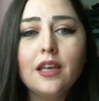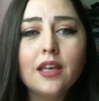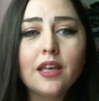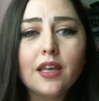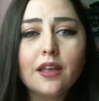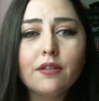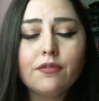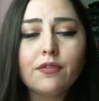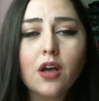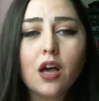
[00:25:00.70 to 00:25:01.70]

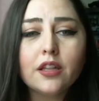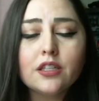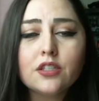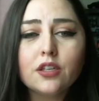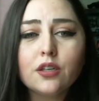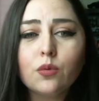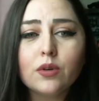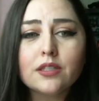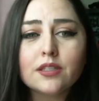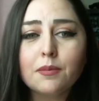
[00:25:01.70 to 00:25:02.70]
If all it took
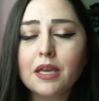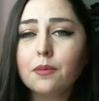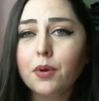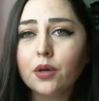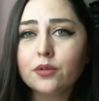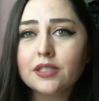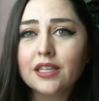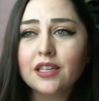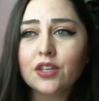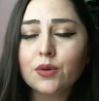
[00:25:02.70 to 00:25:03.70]
was to make a post
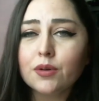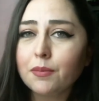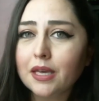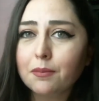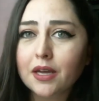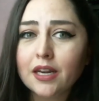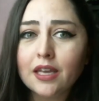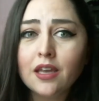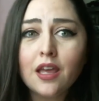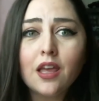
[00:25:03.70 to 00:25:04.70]
and then you would make
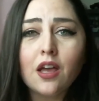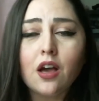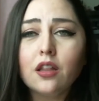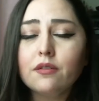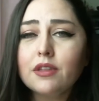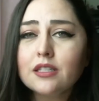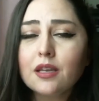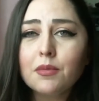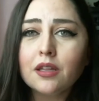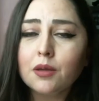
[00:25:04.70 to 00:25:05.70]
money, all of these
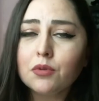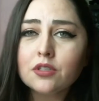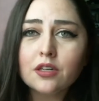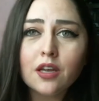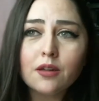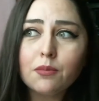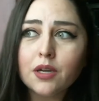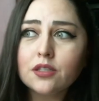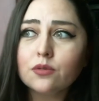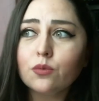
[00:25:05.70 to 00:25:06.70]
MLMers and
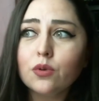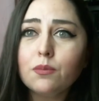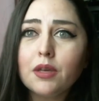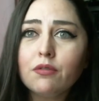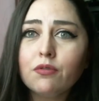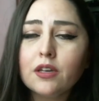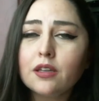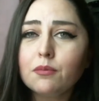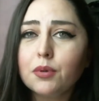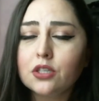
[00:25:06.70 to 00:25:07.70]
Hunbots would be
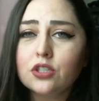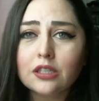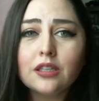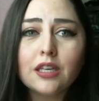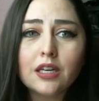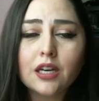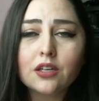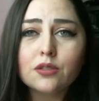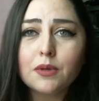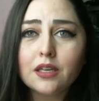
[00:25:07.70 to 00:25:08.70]
freaking
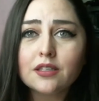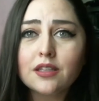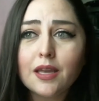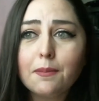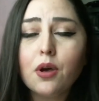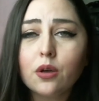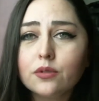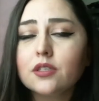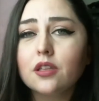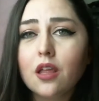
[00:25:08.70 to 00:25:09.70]
bajillionaires because they
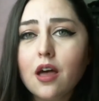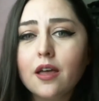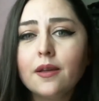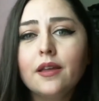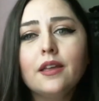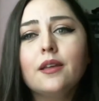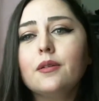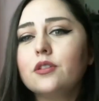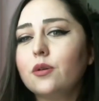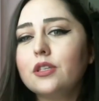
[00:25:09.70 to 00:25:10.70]
post a lot.
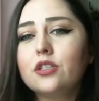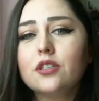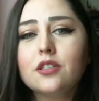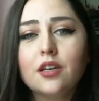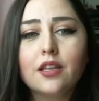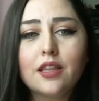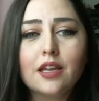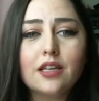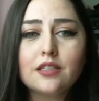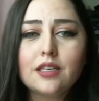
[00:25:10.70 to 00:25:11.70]
So it's just not
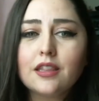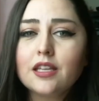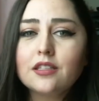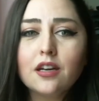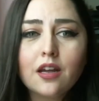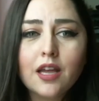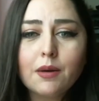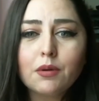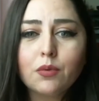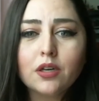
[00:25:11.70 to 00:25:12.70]
that easy. That's not
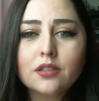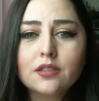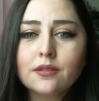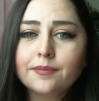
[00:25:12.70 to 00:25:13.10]
how it works.